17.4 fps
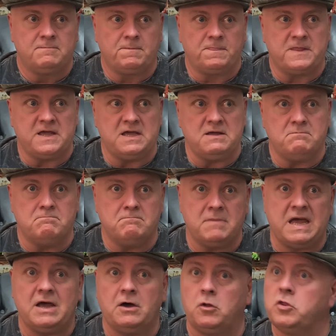the
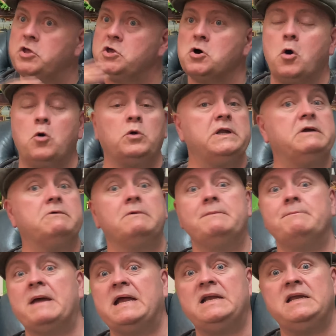male the only
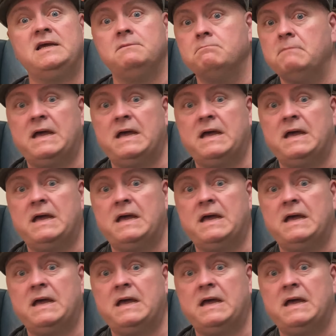remaining